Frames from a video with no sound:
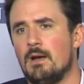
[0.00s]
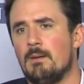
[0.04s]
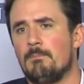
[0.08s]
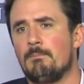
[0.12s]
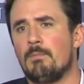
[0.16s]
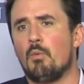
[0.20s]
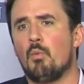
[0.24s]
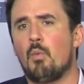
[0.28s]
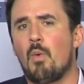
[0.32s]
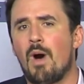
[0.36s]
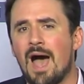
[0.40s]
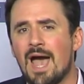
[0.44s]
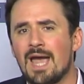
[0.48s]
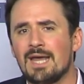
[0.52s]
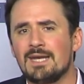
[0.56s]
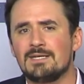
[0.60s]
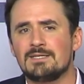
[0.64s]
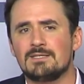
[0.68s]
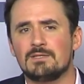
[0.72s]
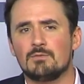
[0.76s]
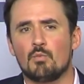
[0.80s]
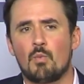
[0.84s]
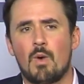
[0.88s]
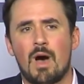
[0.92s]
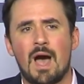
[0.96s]
but why
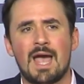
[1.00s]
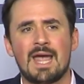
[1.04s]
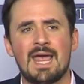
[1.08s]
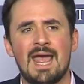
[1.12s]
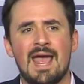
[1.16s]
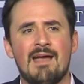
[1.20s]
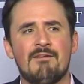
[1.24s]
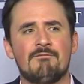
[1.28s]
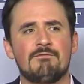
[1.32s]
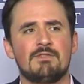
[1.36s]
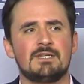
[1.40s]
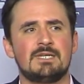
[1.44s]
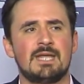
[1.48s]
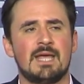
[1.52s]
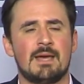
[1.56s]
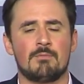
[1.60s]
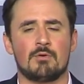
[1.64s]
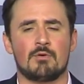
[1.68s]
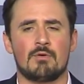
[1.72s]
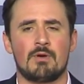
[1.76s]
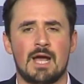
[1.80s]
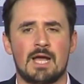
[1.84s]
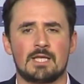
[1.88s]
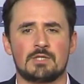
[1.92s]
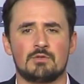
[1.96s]
does why have the
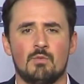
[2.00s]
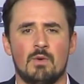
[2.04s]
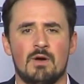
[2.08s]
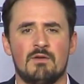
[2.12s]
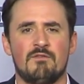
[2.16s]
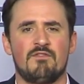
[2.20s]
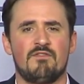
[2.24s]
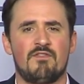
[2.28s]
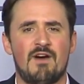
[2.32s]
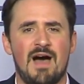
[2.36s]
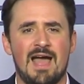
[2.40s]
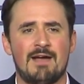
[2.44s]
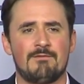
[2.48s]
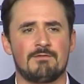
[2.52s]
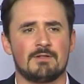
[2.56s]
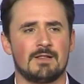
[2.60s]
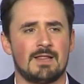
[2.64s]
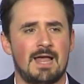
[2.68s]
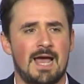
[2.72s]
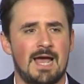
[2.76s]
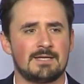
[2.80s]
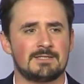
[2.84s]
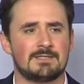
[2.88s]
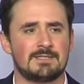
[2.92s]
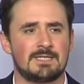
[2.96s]
Democrats won five of the
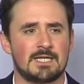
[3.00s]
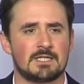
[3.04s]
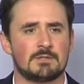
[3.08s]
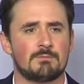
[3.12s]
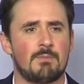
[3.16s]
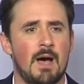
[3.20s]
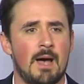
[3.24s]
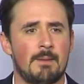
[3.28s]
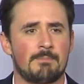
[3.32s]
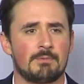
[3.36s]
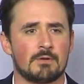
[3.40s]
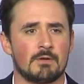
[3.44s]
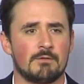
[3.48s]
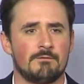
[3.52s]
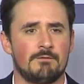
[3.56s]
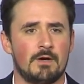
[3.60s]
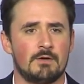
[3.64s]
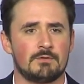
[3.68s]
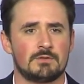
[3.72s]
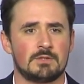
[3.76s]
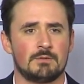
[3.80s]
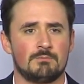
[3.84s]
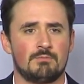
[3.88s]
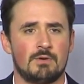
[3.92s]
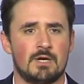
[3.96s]
last six popular
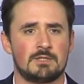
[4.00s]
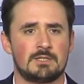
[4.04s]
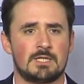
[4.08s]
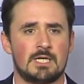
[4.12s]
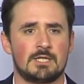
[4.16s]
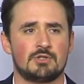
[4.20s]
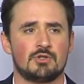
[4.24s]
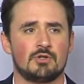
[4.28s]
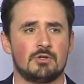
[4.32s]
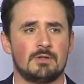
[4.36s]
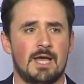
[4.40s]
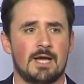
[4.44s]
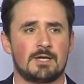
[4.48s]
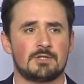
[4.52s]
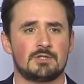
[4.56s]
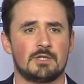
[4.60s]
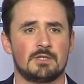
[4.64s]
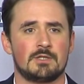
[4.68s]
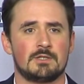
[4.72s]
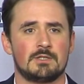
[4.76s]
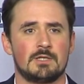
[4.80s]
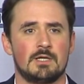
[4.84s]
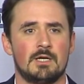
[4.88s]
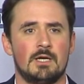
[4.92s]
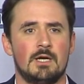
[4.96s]
votes in the presidential
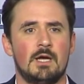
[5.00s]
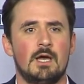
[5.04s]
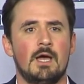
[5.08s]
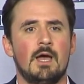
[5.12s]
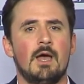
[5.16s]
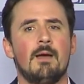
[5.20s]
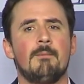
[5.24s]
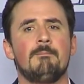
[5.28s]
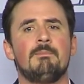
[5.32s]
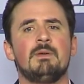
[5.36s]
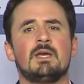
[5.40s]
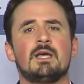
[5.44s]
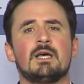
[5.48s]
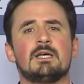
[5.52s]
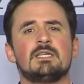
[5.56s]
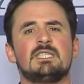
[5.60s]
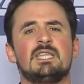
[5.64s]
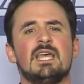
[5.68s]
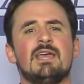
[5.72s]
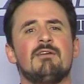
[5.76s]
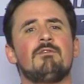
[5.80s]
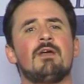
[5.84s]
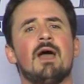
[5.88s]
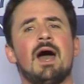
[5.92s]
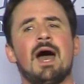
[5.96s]
elections? Because
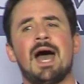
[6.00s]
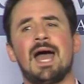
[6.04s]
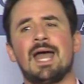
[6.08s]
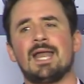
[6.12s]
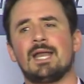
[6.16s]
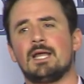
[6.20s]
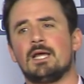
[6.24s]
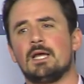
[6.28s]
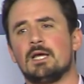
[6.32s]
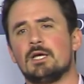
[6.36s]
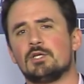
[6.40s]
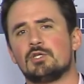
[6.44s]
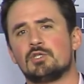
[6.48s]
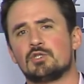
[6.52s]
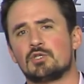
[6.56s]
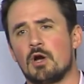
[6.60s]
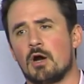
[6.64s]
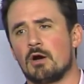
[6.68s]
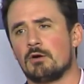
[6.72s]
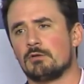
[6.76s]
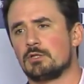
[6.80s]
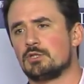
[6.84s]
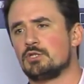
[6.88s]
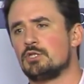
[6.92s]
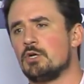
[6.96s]
they've got
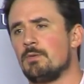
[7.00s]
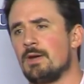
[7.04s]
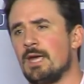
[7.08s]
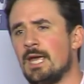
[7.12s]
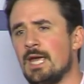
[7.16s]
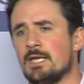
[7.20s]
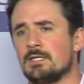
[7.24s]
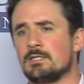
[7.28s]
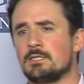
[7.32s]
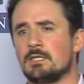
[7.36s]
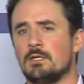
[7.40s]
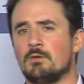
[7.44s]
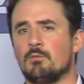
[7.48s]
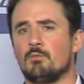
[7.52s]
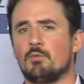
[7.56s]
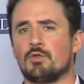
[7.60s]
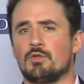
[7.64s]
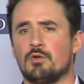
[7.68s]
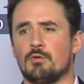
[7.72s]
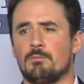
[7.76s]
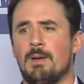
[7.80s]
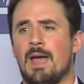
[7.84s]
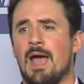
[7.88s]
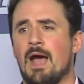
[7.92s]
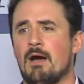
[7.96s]
Scarlett Johansson with
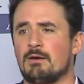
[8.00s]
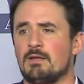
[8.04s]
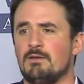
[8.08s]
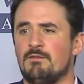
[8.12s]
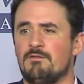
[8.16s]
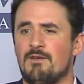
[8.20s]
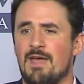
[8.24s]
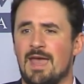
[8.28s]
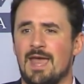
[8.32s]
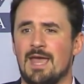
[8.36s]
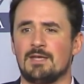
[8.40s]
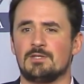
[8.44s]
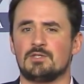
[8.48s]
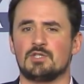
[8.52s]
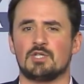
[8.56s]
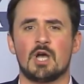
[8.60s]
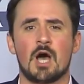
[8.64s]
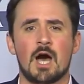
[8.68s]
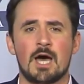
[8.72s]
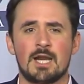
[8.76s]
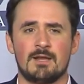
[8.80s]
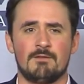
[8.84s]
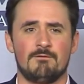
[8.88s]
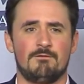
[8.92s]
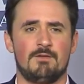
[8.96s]
her pouty face
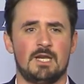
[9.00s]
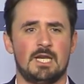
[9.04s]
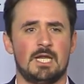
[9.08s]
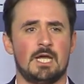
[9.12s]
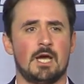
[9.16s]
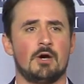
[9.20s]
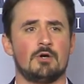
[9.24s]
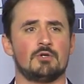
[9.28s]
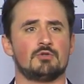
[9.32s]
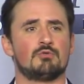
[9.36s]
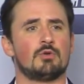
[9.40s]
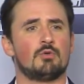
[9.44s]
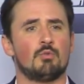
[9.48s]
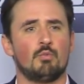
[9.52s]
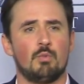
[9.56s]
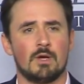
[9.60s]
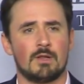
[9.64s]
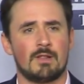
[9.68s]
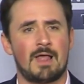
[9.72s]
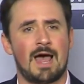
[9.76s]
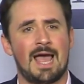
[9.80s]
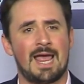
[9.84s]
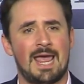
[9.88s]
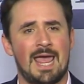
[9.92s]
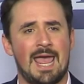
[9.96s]
cutting videos with
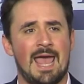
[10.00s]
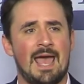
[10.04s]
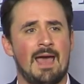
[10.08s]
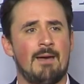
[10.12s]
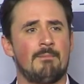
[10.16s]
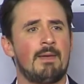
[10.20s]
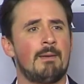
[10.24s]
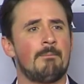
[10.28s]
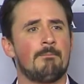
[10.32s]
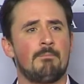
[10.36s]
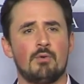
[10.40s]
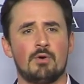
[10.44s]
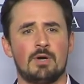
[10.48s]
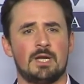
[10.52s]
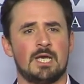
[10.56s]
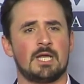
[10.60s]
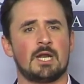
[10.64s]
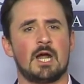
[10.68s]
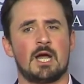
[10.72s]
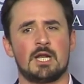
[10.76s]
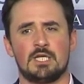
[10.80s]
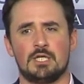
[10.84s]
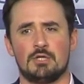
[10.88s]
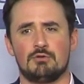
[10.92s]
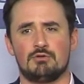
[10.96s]
will.i.am and putting it
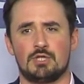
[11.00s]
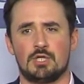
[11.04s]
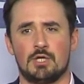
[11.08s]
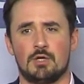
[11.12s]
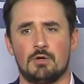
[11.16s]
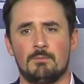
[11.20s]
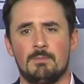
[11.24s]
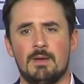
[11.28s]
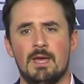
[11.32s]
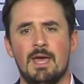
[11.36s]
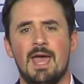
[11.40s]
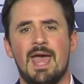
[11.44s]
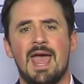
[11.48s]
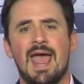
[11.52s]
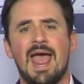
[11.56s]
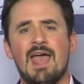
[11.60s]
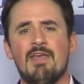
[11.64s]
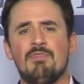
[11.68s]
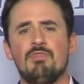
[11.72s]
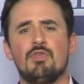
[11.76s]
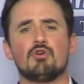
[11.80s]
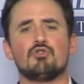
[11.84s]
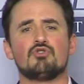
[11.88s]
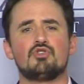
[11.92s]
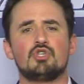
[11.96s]
on YouTube,
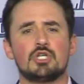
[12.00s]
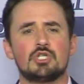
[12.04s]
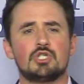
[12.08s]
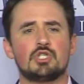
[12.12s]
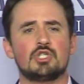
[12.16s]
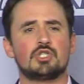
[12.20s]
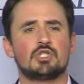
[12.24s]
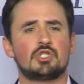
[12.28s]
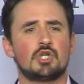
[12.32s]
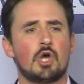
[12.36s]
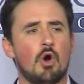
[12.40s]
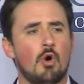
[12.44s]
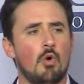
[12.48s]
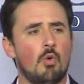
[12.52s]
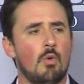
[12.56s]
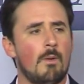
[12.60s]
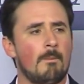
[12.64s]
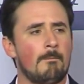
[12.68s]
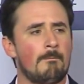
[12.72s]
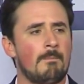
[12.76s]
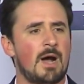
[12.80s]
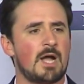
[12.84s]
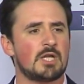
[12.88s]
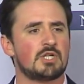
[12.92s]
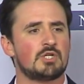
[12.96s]
and they're just so
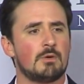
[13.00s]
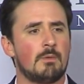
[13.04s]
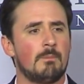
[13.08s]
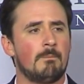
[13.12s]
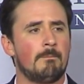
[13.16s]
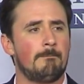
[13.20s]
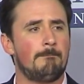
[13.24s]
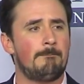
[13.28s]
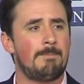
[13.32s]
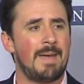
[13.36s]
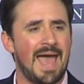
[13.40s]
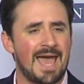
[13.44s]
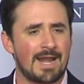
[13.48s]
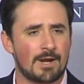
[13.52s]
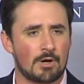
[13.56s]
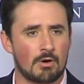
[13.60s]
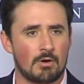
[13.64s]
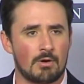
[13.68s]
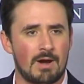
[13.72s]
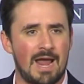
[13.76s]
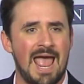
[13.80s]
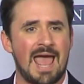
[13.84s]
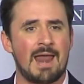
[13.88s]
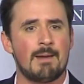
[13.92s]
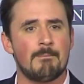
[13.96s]
much better
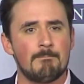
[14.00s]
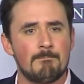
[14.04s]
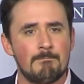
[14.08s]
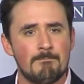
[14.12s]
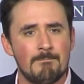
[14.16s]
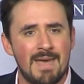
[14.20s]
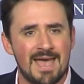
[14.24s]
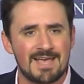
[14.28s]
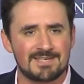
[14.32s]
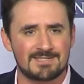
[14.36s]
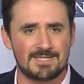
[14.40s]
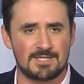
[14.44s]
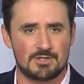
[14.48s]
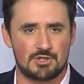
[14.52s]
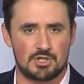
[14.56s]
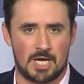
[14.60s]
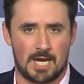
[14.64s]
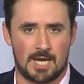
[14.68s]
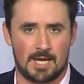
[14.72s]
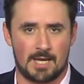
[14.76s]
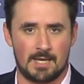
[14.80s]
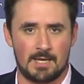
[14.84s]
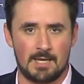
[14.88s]
at messaging.